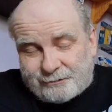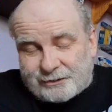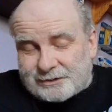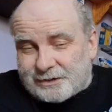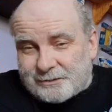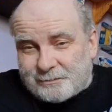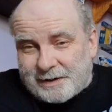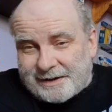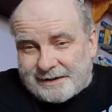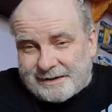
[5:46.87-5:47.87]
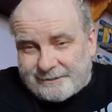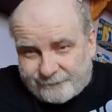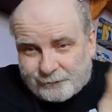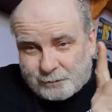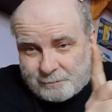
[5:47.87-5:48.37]
for
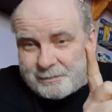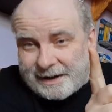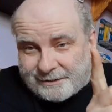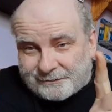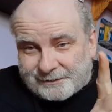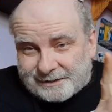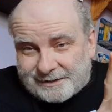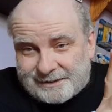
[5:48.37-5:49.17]
£1.